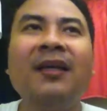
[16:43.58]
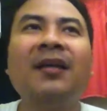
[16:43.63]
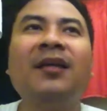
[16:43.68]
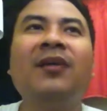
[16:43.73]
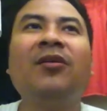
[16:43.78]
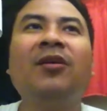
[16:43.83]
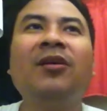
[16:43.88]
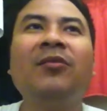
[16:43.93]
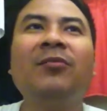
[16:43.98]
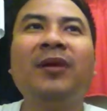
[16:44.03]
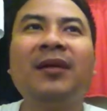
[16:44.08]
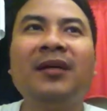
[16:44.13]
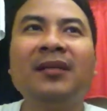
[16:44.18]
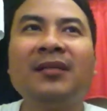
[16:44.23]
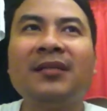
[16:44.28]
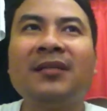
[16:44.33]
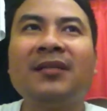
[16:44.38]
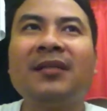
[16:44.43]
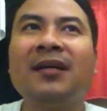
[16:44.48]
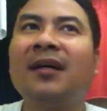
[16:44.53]
He
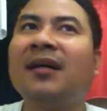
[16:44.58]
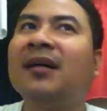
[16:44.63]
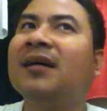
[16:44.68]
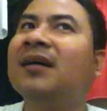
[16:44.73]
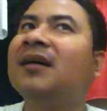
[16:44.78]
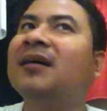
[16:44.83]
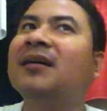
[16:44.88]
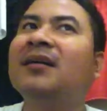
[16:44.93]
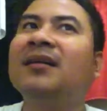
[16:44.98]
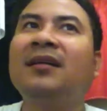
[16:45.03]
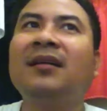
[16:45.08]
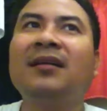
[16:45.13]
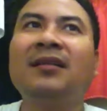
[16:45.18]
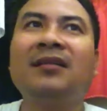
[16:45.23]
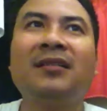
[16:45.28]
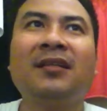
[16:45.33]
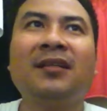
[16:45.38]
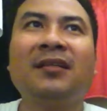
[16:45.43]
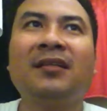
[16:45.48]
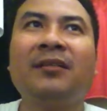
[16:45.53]
always
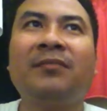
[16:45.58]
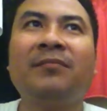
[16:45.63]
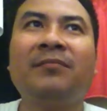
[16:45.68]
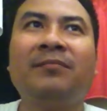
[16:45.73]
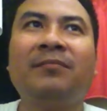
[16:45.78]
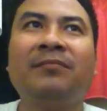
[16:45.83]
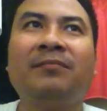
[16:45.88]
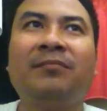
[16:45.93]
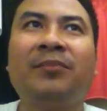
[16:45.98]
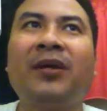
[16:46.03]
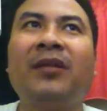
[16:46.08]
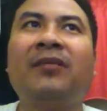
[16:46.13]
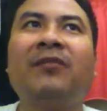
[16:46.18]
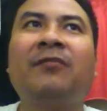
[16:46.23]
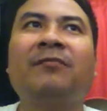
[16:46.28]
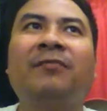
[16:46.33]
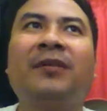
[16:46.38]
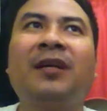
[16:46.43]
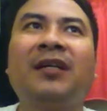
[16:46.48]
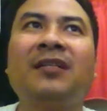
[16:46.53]
is just a breath
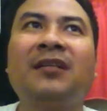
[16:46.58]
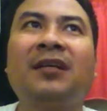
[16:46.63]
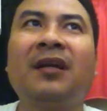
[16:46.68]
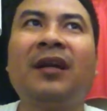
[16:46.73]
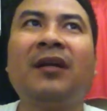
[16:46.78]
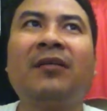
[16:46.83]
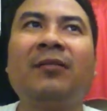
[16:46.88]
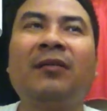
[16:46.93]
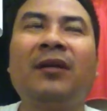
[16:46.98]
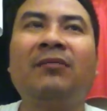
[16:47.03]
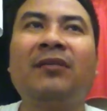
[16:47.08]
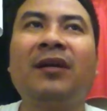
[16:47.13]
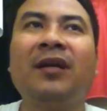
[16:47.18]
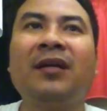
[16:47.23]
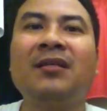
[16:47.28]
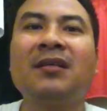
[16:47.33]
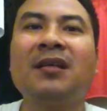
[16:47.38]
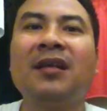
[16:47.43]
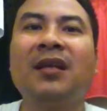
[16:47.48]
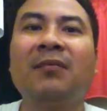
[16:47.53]
of fresh air whenever
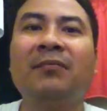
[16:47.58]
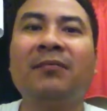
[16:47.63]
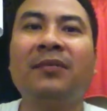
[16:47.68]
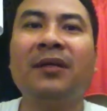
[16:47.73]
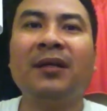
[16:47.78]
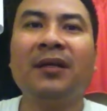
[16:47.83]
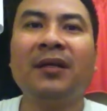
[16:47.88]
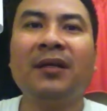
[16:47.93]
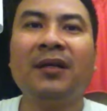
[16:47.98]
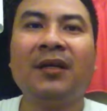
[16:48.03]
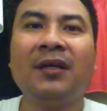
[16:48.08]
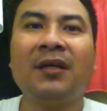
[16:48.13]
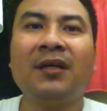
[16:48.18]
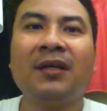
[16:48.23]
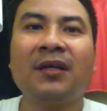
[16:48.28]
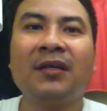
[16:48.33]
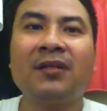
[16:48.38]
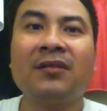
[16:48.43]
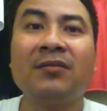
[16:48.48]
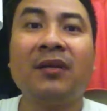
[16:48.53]
I see him.
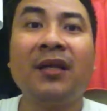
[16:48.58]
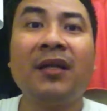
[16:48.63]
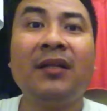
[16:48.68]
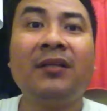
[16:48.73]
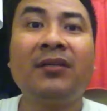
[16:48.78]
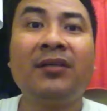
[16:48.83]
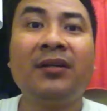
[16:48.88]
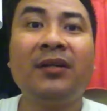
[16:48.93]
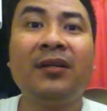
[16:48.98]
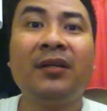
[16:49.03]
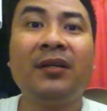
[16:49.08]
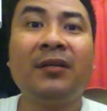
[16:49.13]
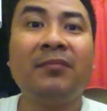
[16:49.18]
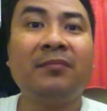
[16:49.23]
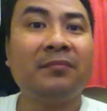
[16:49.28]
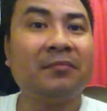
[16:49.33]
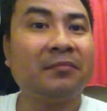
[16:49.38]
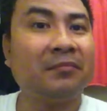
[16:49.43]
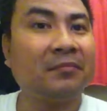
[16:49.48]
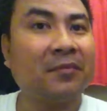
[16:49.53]
So later,
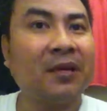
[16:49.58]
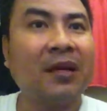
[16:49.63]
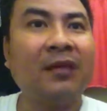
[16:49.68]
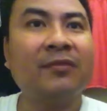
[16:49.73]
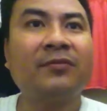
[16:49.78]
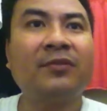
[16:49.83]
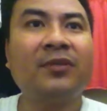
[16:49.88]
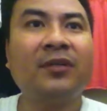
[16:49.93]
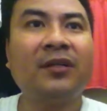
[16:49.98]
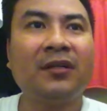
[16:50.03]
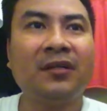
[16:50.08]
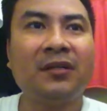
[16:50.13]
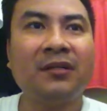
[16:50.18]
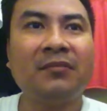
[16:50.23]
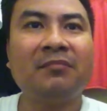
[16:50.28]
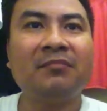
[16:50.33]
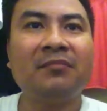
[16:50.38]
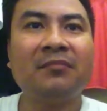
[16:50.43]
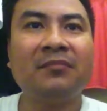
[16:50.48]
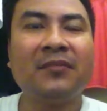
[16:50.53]

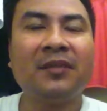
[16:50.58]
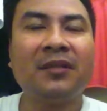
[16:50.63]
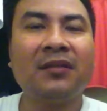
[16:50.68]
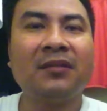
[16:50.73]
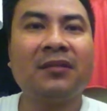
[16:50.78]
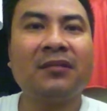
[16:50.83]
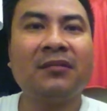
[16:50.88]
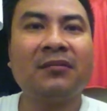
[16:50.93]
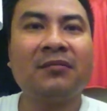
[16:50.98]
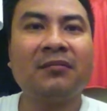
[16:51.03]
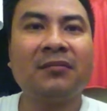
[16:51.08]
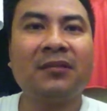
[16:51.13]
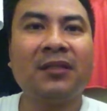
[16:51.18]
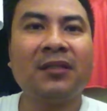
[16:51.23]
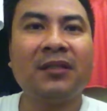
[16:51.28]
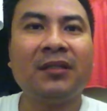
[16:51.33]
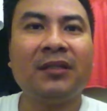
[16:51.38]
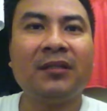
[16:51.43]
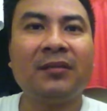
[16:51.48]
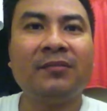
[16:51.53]
after
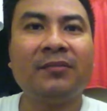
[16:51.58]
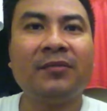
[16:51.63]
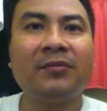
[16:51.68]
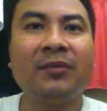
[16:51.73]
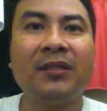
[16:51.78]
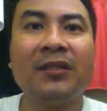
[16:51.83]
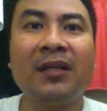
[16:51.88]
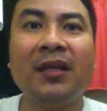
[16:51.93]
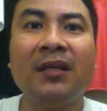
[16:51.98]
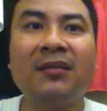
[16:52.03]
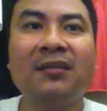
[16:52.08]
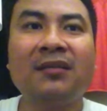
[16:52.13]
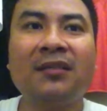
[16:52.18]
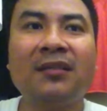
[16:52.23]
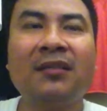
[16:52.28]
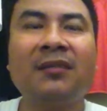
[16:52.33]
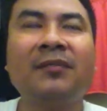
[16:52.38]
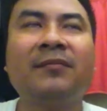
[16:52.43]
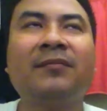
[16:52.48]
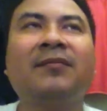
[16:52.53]
the
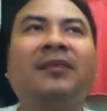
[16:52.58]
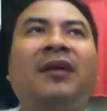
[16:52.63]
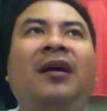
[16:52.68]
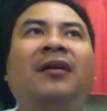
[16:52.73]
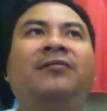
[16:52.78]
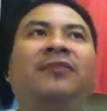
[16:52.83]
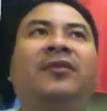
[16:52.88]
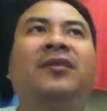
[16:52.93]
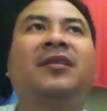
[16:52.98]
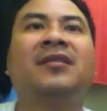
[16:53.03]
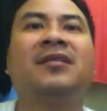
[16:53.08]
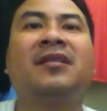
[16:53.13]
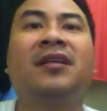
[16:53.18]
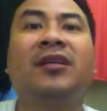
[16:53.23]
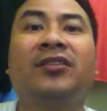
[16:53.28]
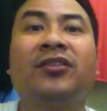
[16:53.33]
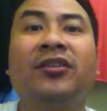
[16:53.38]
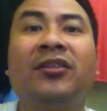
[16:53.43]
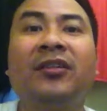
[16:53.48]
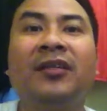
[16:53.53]
critique, after the
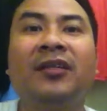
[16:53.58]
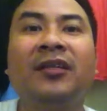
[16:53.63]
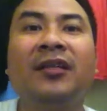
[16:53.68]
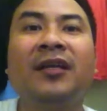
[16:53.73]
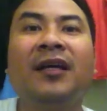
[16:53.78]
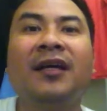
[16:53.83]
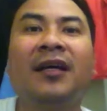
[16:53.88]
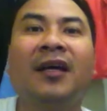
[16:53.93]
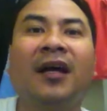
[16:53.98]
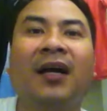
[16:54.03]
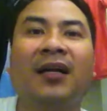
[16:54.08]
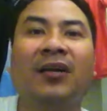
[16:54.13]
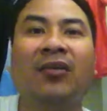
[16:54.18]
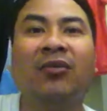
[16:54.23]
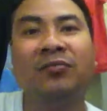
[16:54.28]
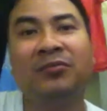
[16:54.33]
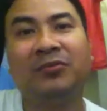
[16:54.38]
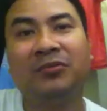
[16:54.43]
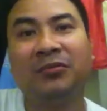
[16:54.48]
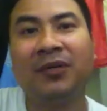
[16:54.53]
session, I
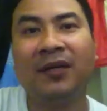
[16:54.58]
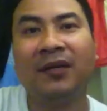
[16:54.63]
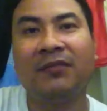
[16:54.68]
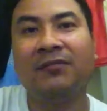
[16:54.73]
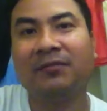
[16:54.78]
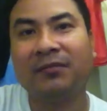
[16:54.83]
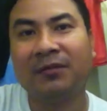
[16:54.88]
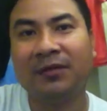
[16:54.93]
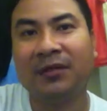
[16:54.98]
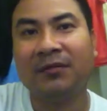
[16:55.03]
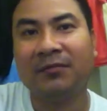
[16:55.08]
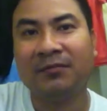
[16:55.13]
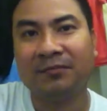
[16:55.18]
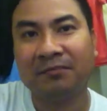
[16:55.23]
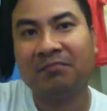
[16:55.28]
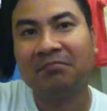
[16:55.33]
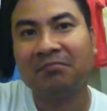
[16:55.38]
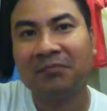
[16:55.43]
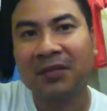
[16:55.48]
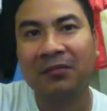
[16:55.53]
hope to have
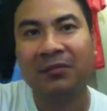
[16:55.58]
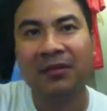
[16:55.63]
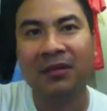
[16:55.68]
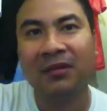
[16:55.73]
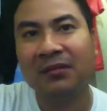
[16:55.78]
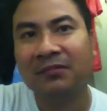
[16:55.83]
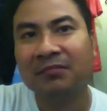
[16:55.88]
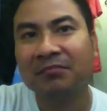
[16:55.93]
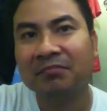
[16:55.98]
maybe